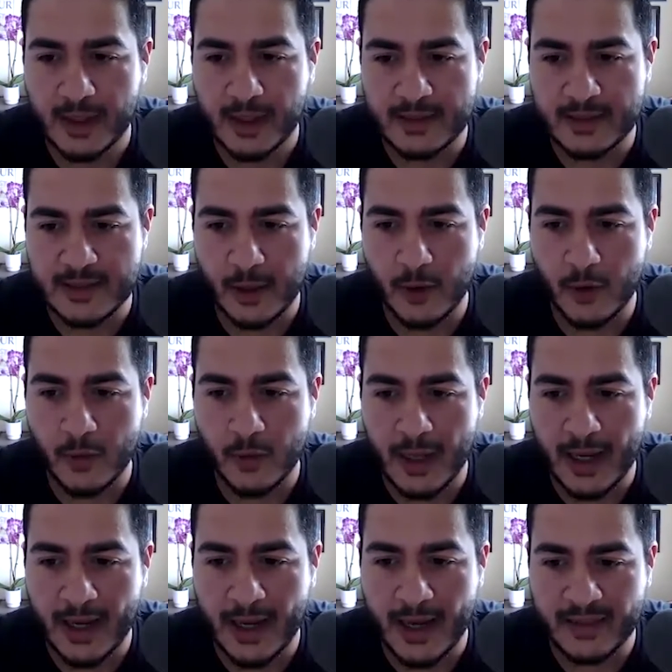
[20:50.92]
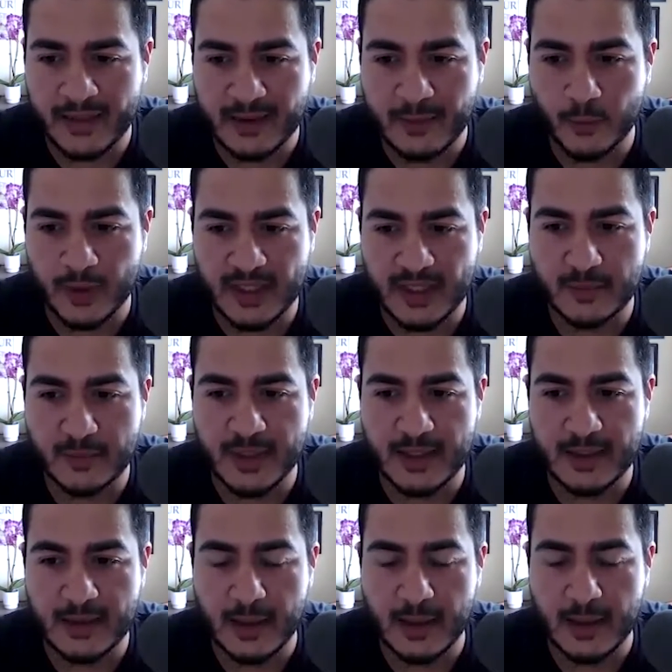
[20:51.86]
And so I think we need to
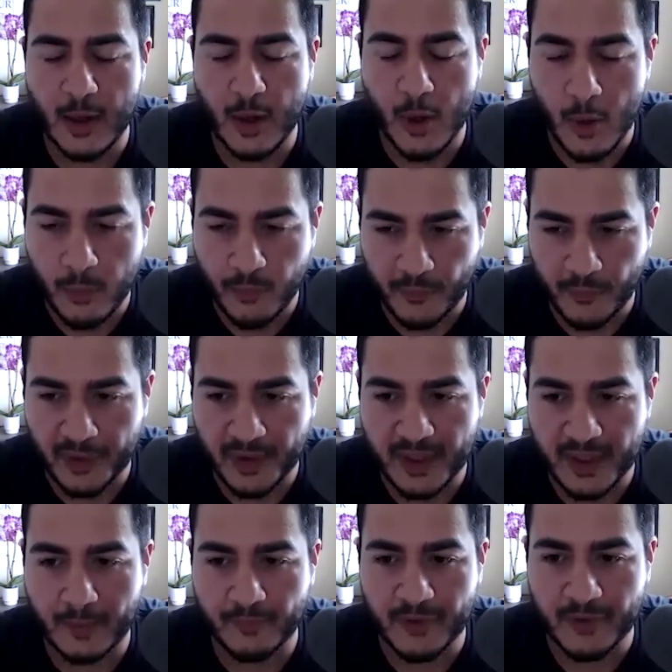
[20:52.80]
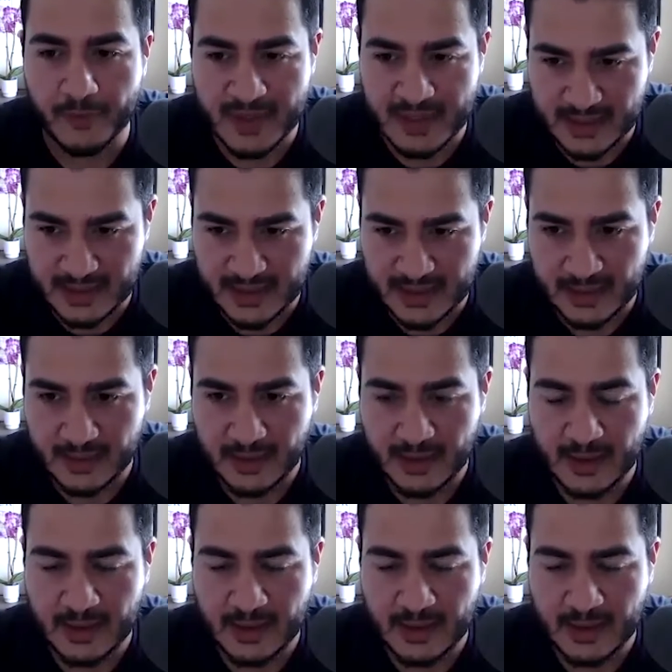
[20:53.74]
be hopeful and optimistic,